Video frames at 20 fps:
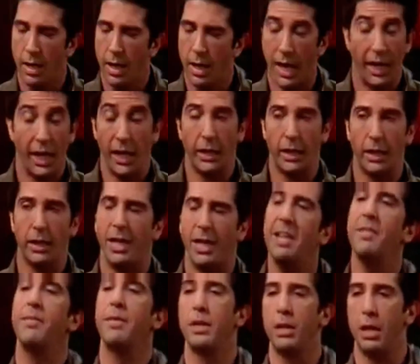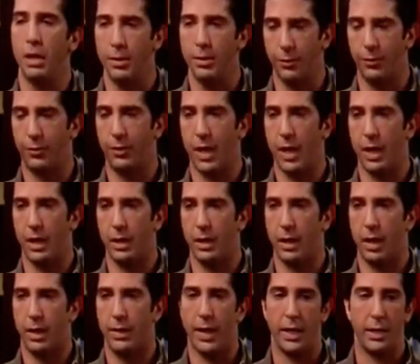can even understand that
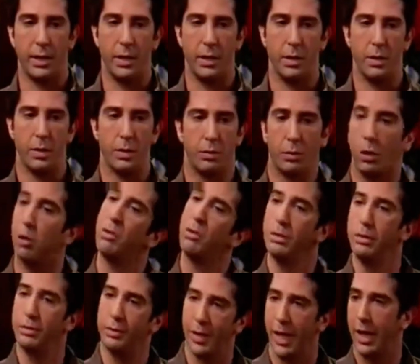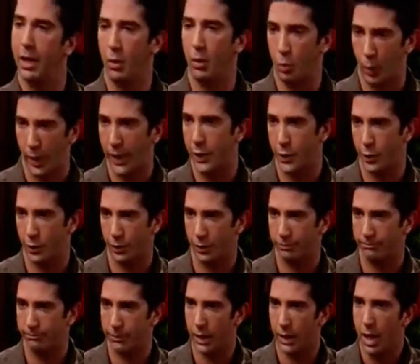you couldn't tell Rachel.
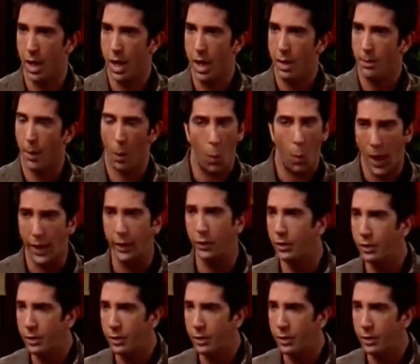But why couldn't you tell